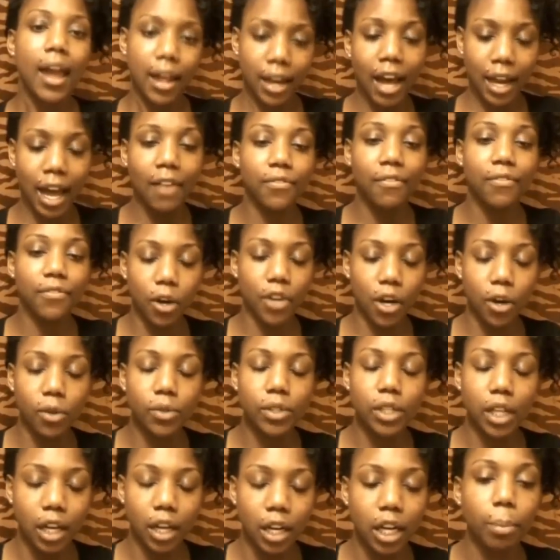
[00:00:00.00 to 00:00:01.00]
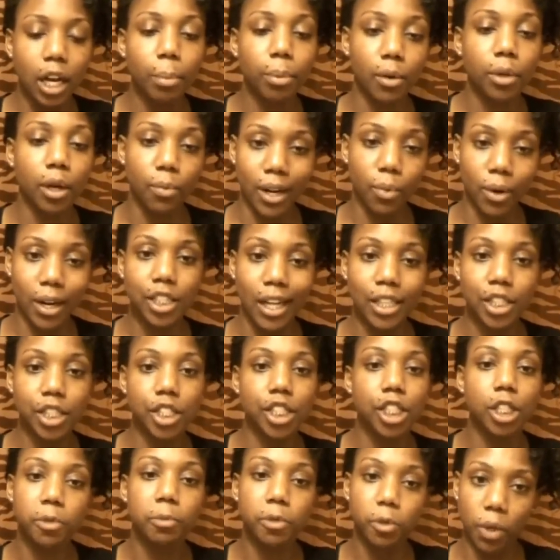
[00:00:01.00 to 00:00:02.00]
And I've known a couple of
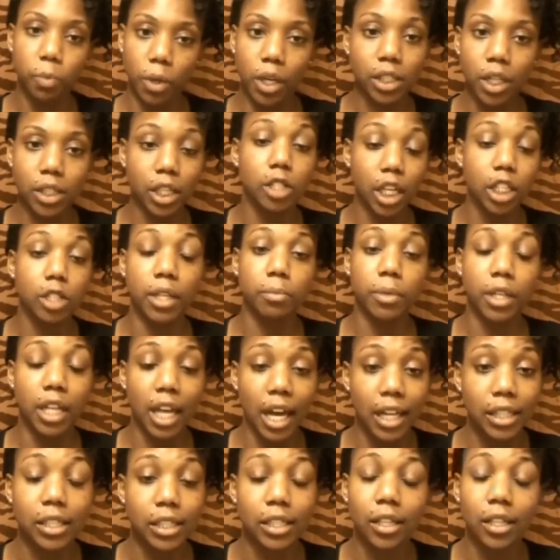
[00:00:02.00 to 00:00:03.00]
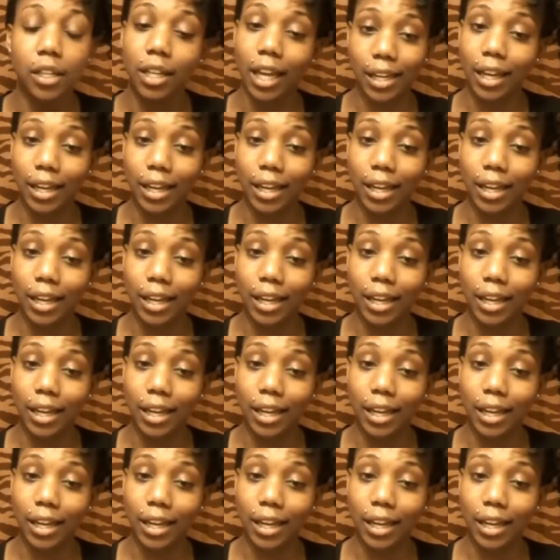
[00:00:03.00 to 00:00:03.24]
relationships with a touch me not stud.